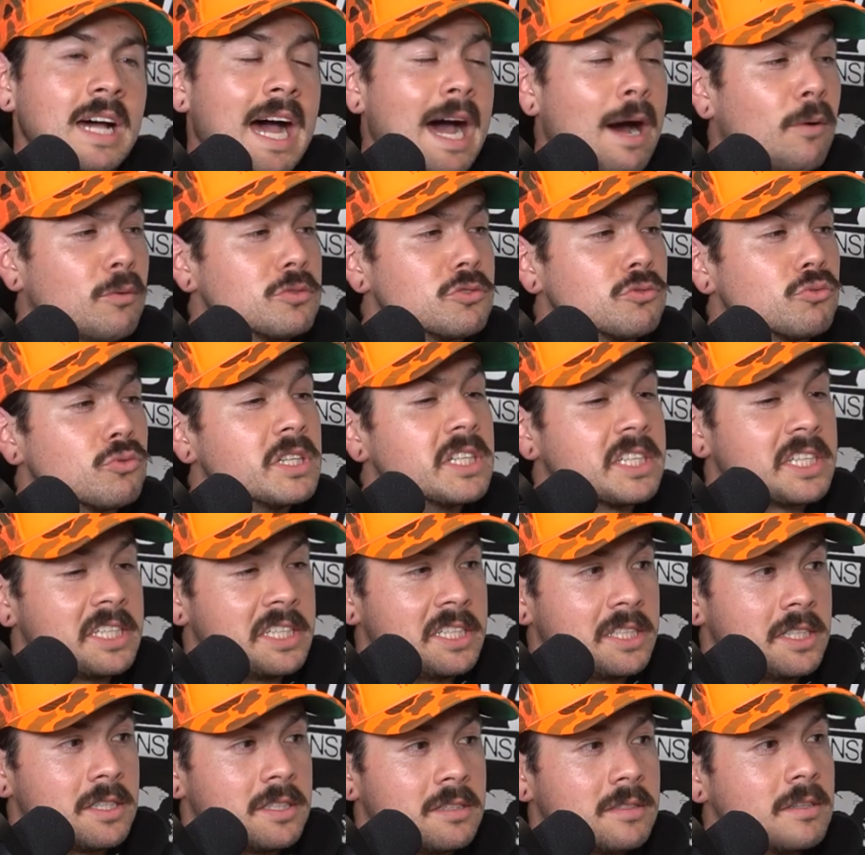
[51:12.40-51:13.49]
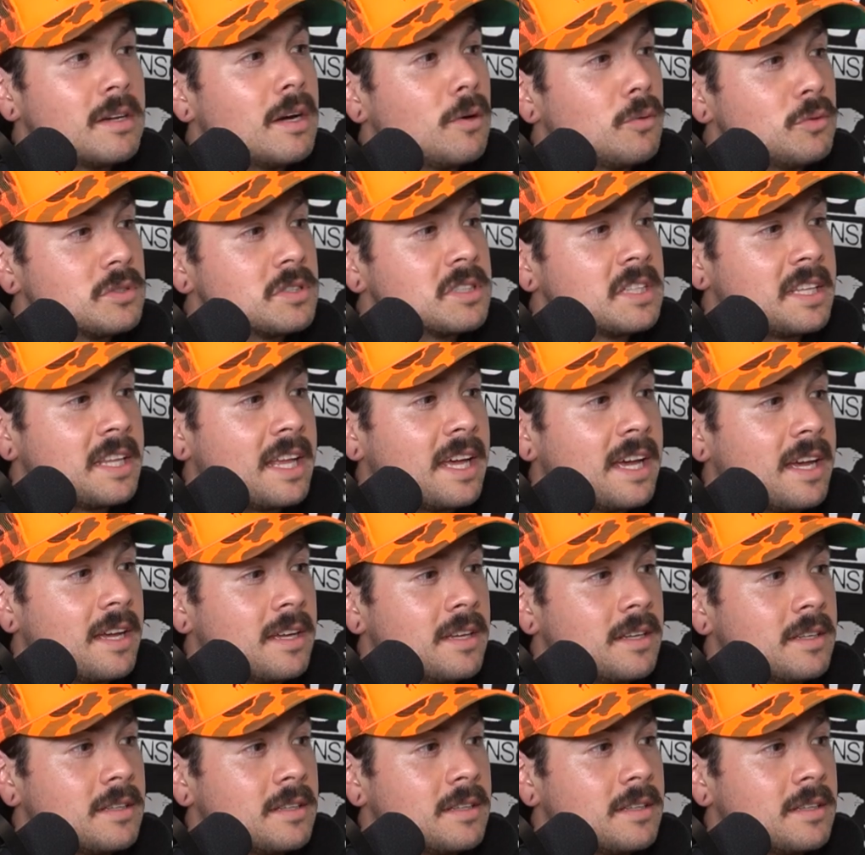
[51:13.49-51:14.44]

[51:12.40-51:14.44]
I was Ricky. I will say that.